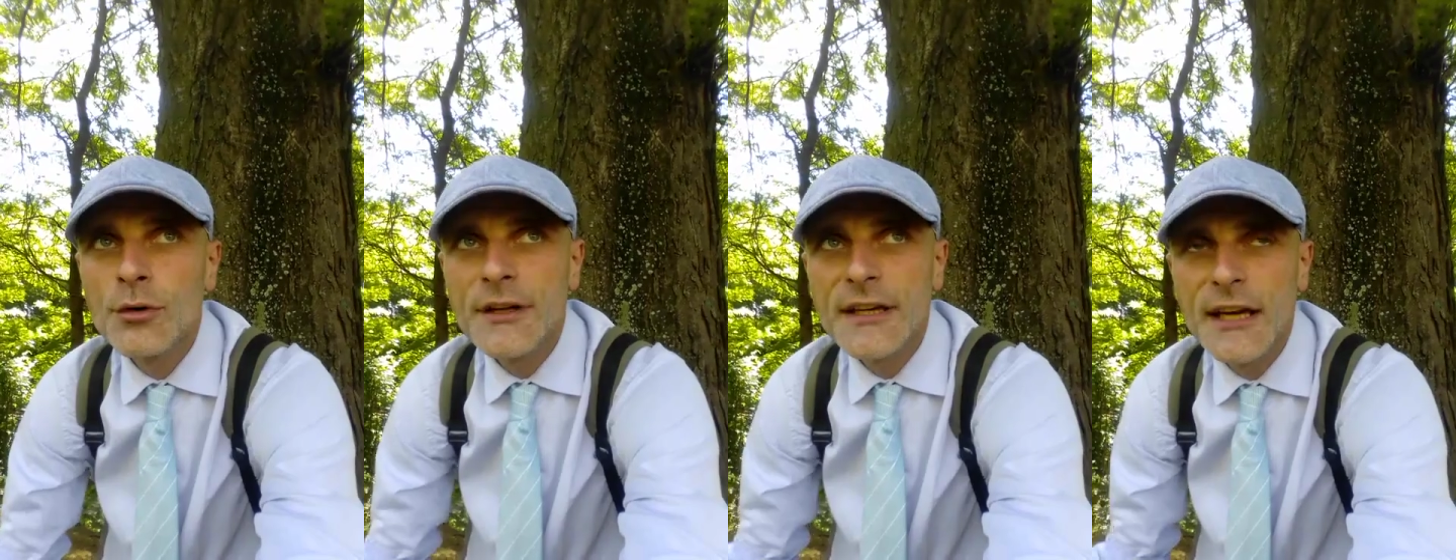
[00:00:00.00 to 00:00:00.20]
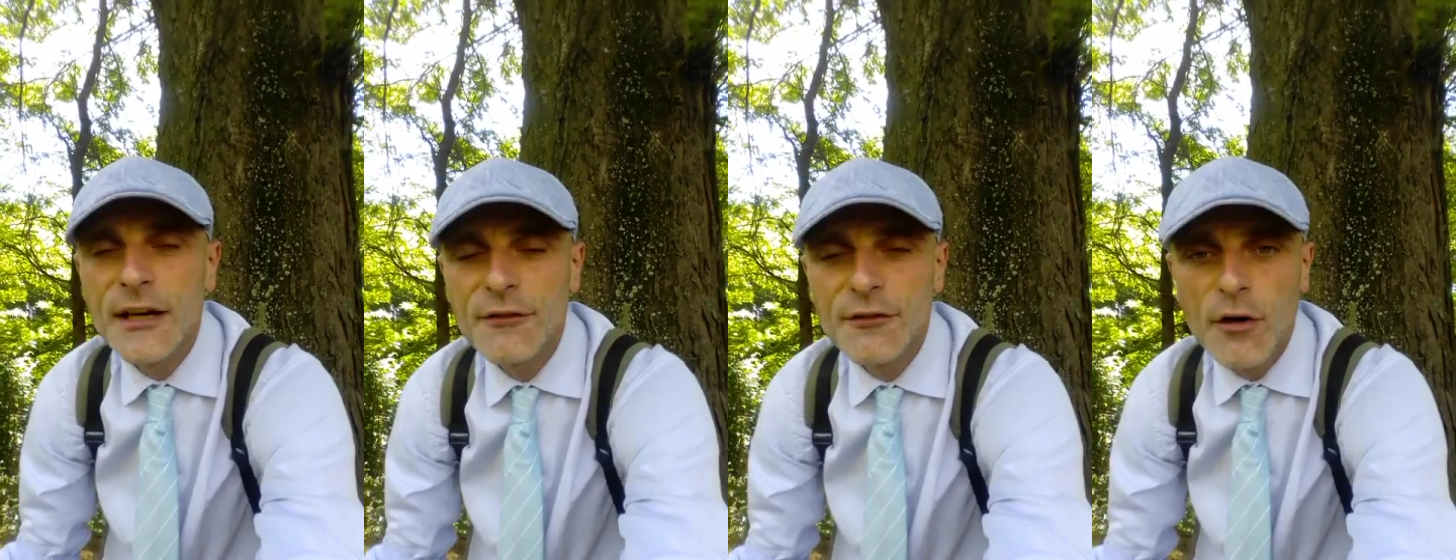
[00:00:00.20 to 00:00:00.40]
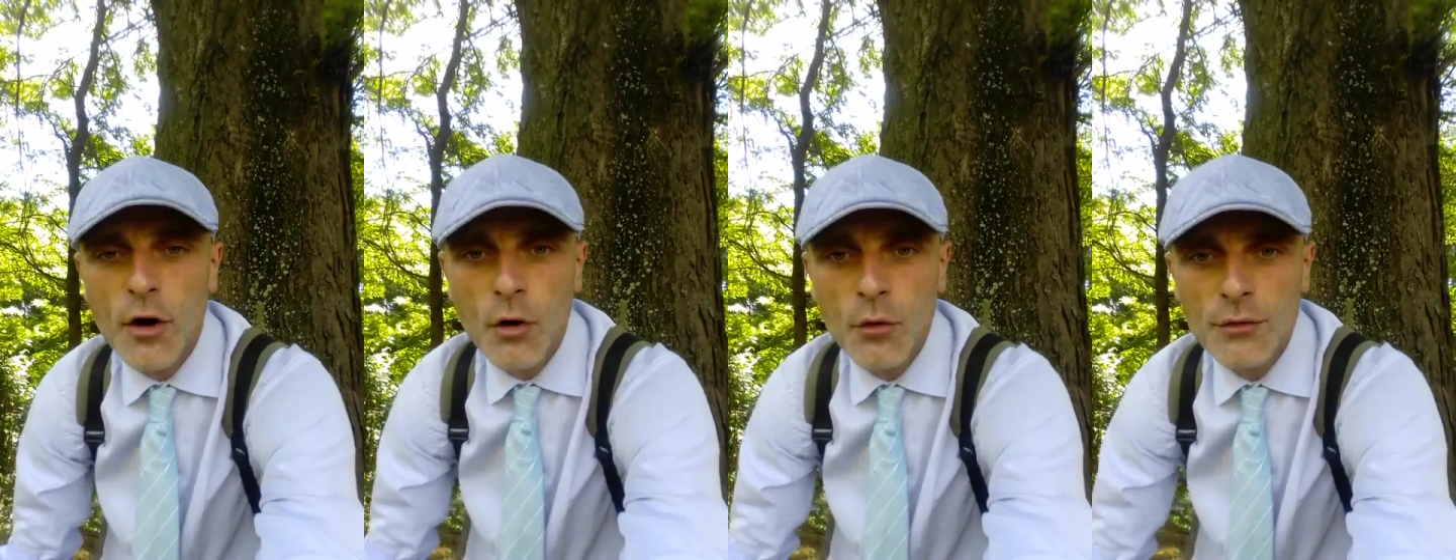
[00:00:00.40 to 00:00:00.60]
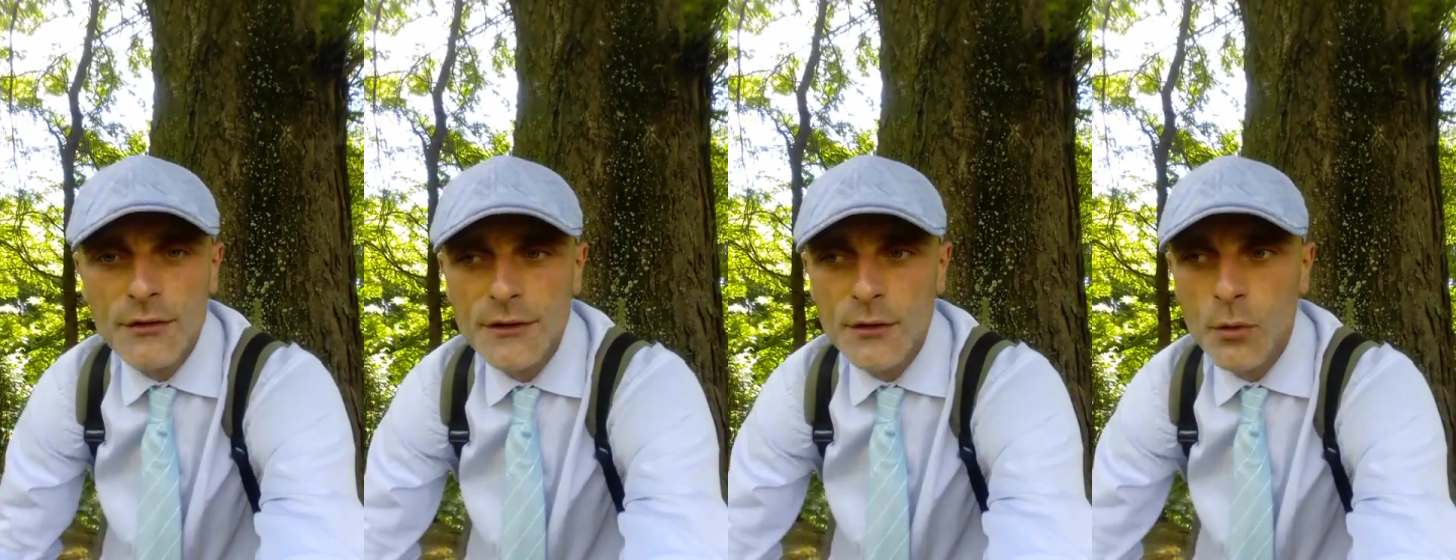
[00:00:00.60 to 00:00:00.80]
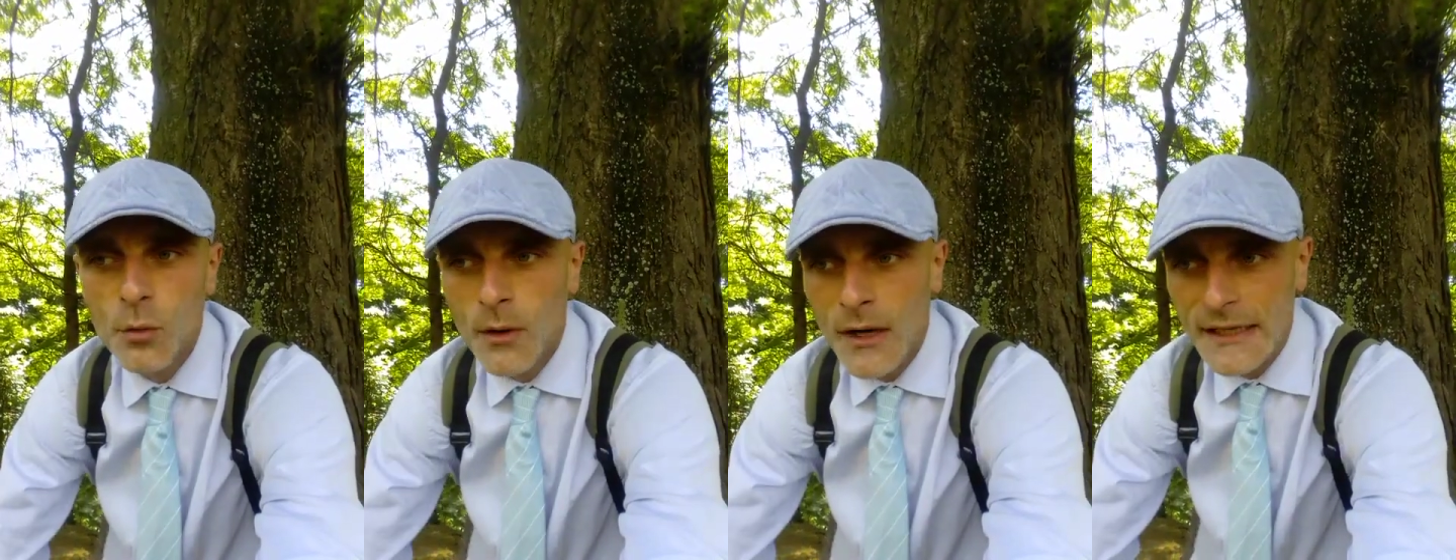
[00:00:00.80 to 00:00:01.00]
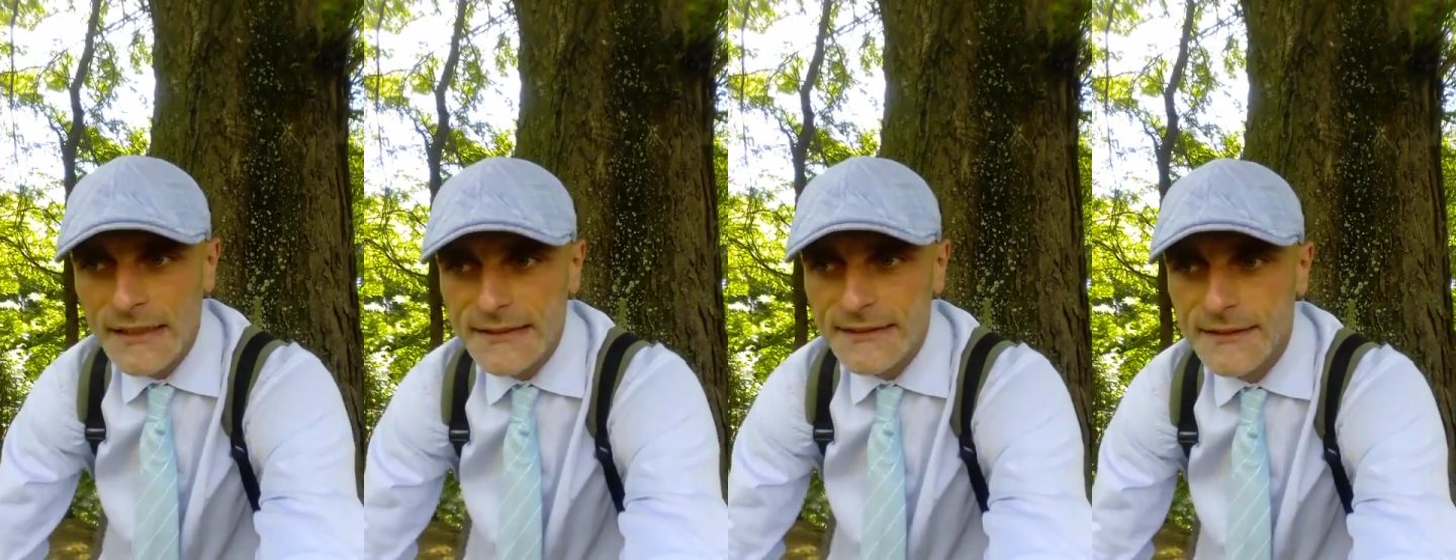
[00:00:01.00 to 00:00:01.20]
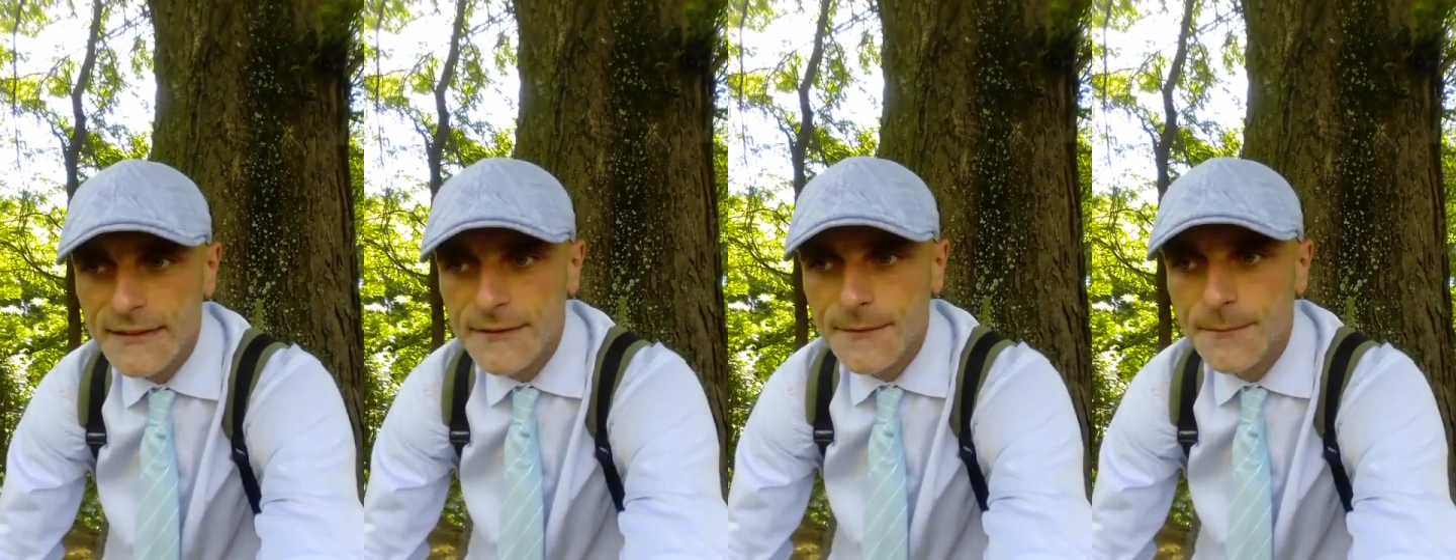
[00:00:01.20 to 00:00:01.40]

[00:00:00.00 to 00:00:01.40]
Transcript: we have only what?